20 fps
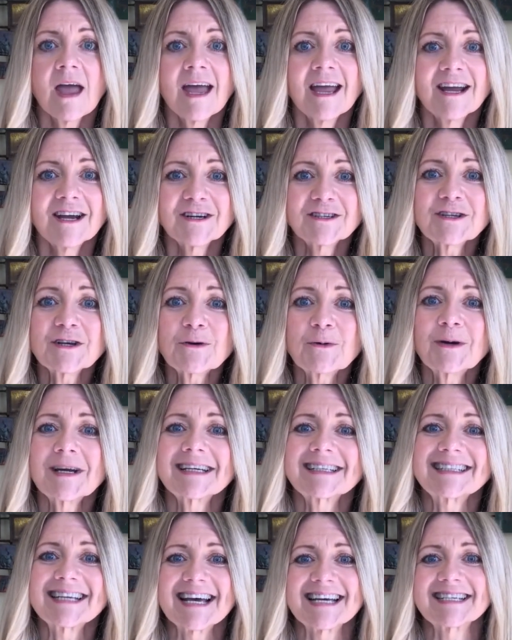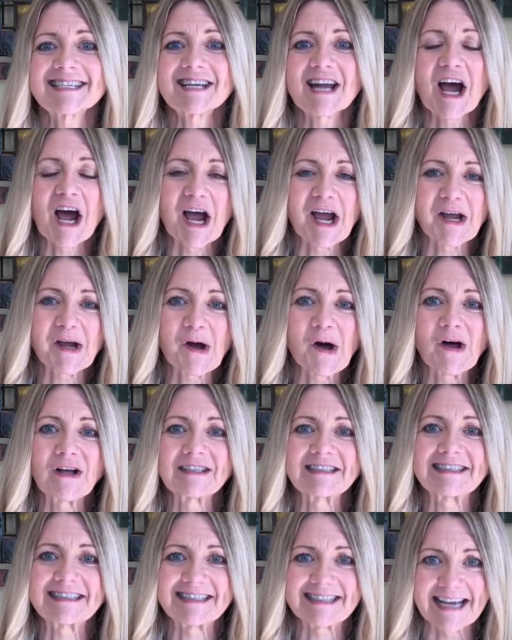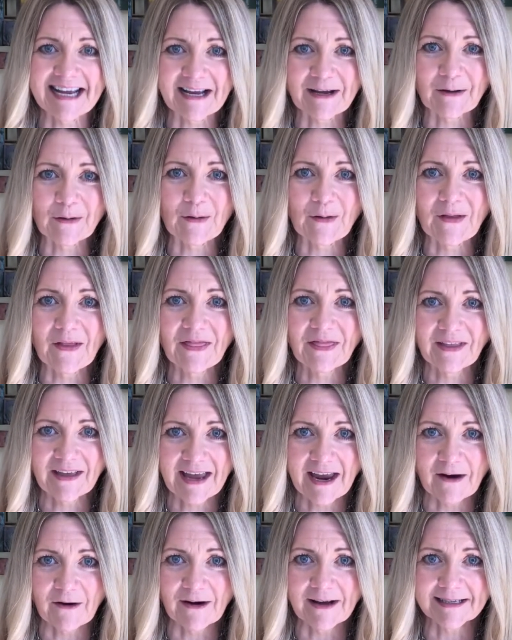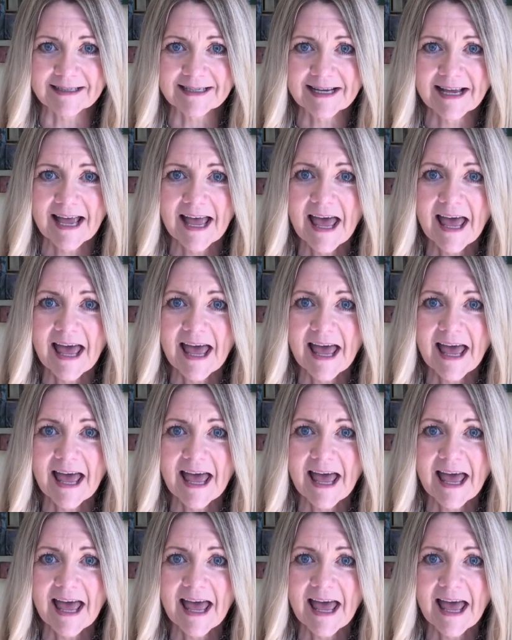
Here's a quick test I call dangle the carrot.